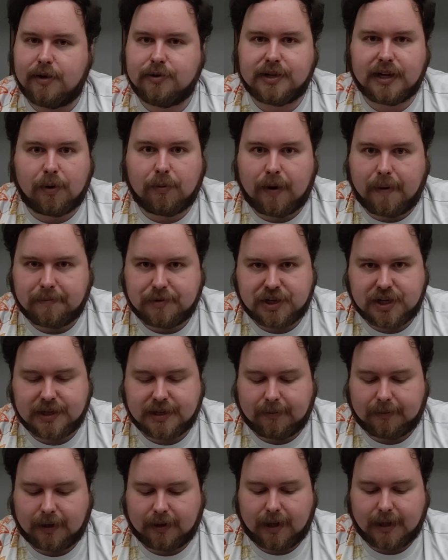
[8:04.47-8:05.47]
using a Rumchi,
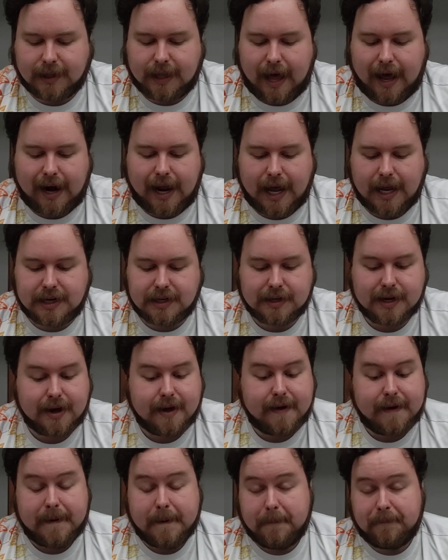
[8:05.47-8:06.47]
something like that. And
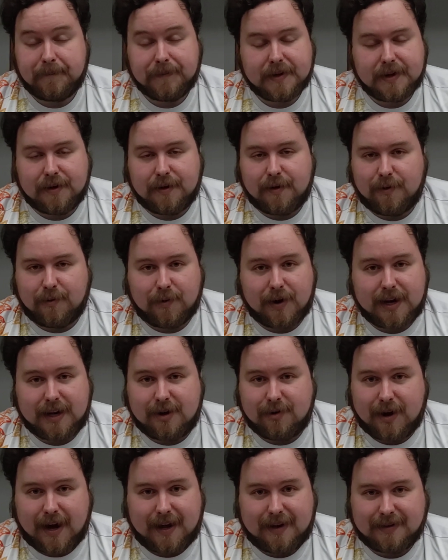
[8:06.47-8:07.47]
when
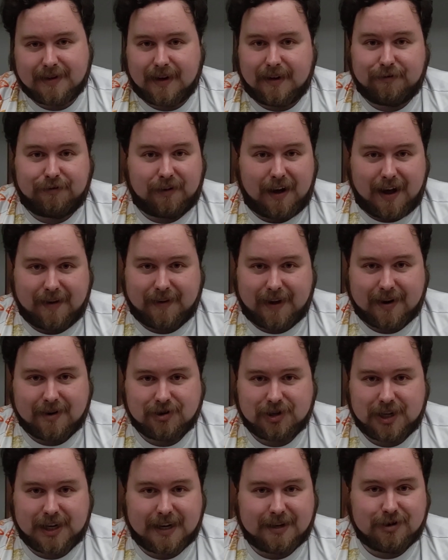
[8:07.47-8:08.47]
you guys have 5
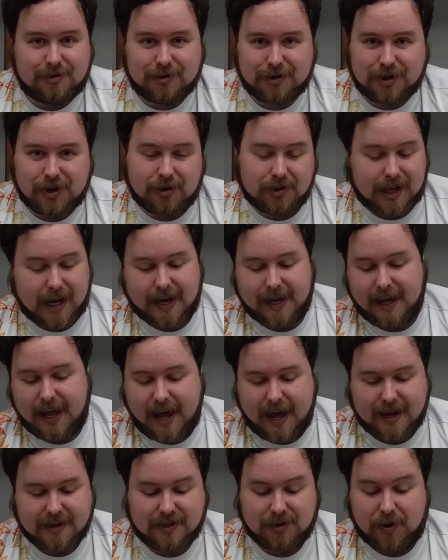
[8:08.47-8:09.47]
energy and you just go like,
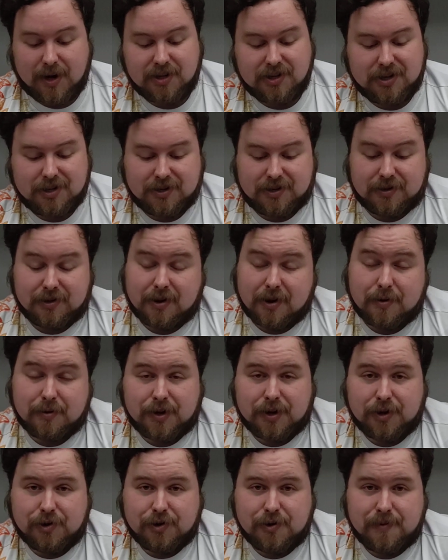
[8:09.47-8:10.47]
yeah, so I'll just
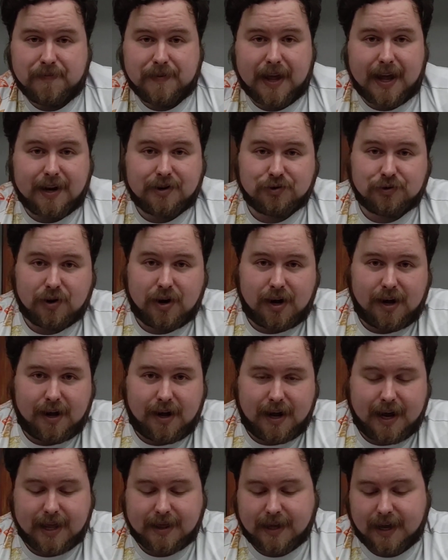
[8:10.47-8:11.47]
Goku and
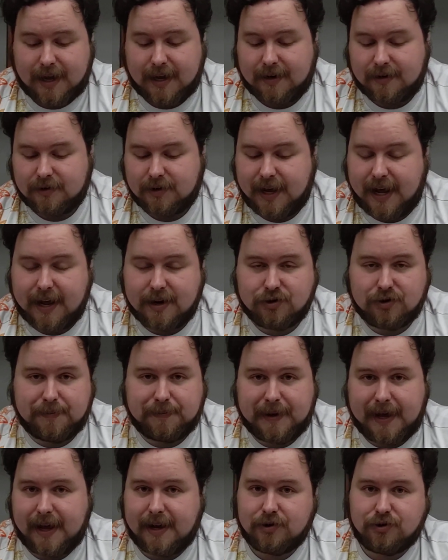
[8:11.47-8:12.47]
draw and then
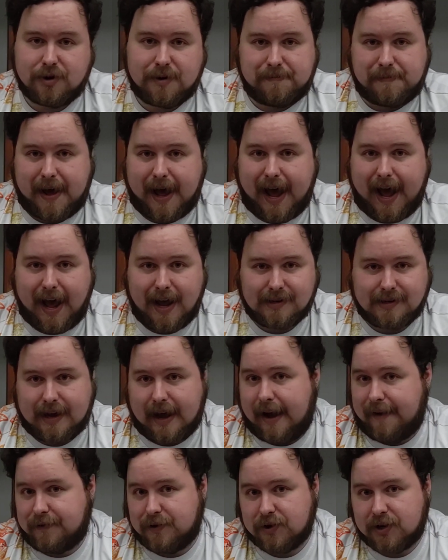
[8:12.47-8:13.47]
cantrip, pass
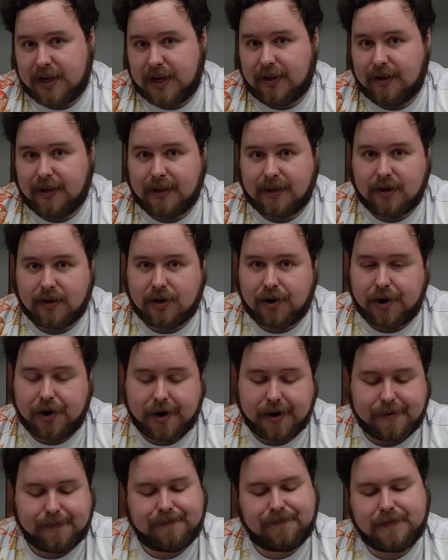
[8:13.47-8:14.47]
after killing their
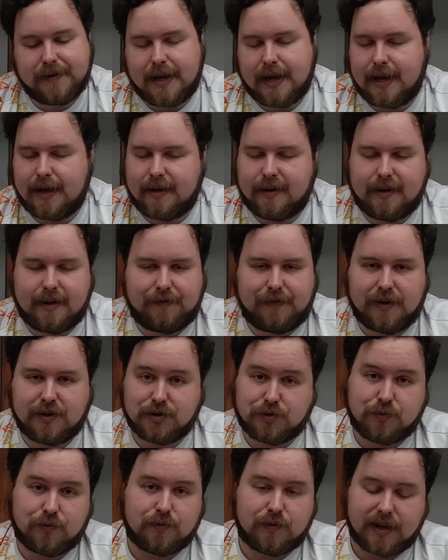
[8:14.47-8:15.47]
card, it
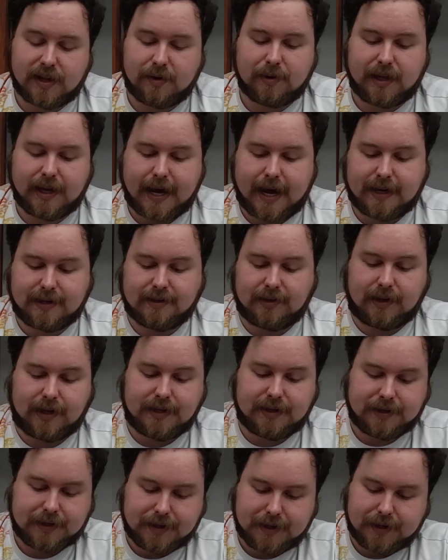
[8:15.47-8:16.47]
feels really, really
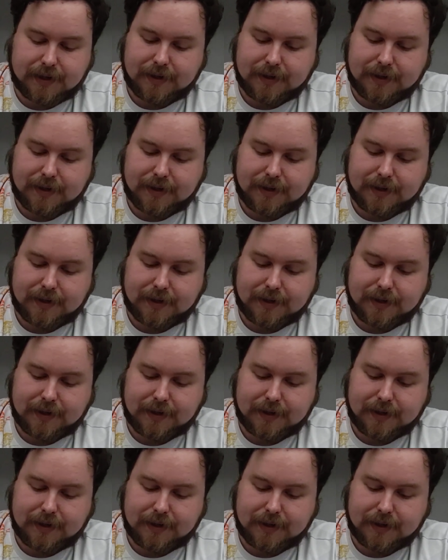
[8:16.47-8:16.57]
excellent.